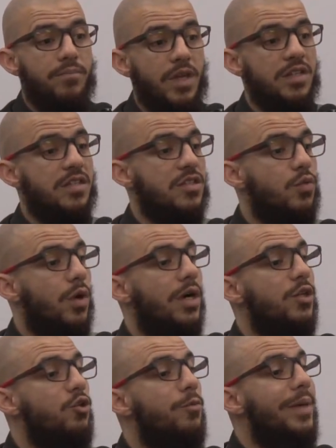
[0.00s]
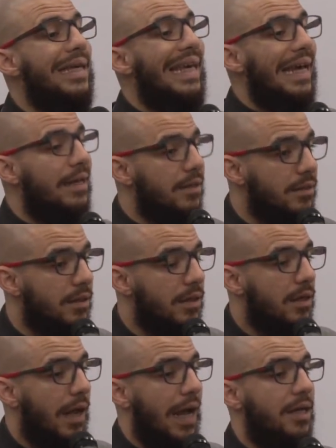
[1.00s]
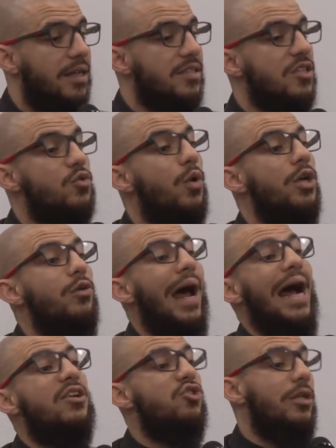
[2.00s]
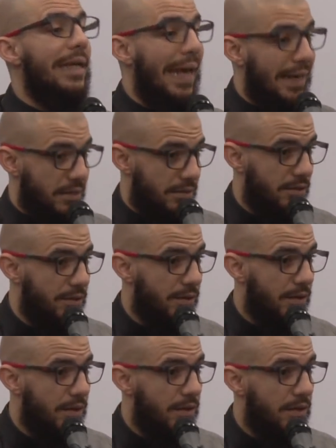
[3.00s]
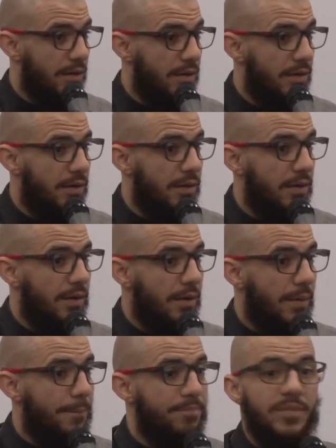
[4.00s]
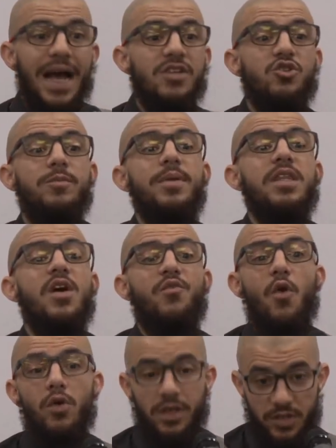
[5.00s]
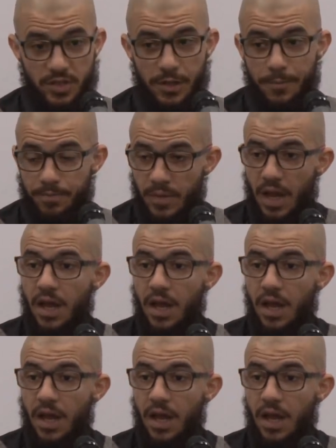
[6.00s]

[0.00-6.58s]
this is where you begin, and this is where you actually end. That should be the focus.